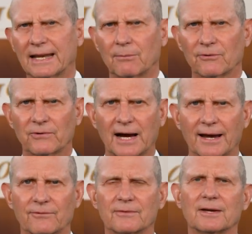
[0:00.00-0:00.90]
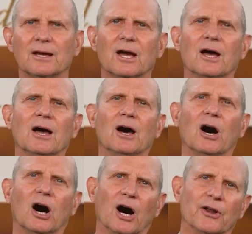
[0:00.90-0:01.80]
Number five,
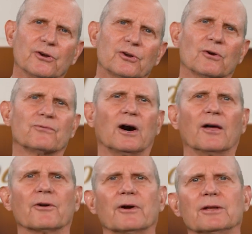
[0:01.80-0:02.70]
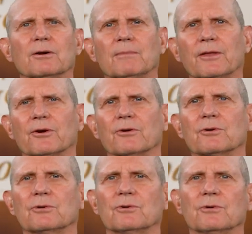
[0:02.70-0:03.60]
Honor your father and your mother.
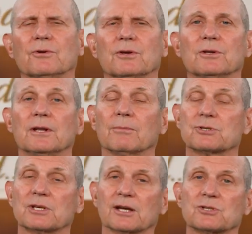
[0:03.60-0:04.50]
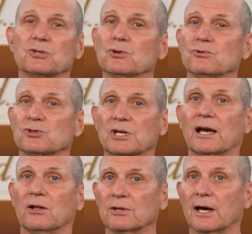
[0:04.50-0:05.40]
Number six, you
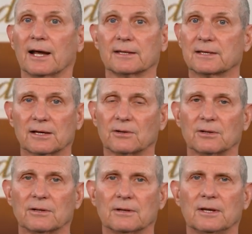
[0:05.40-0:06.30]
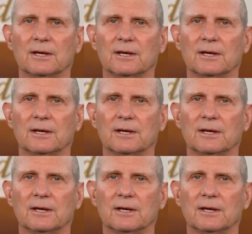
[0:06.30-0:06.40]
shall not kill.